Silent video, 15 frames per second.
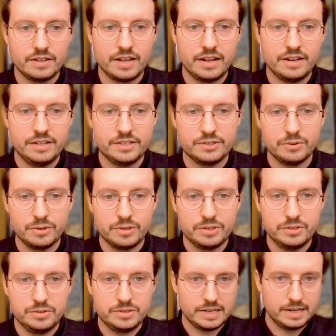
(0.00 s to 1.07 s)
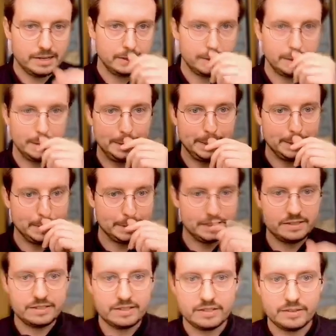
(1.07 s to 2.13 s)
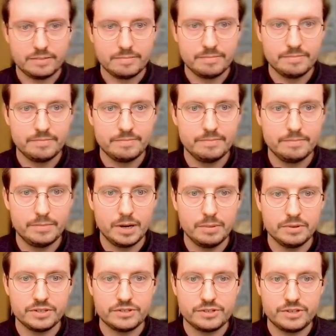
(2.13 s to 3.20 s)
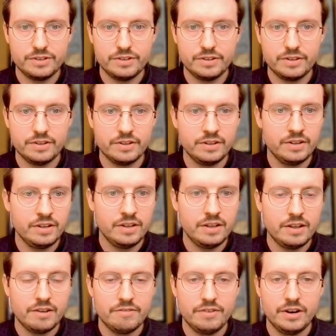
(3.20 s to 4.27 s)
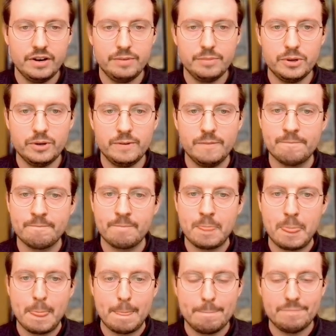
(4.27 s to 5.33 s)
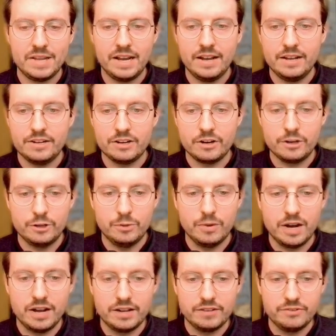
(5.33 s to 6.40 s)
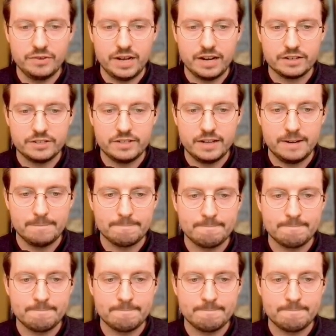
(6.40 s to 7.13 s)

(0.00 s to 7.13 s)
is going to set this published variable, and our UI can react to that.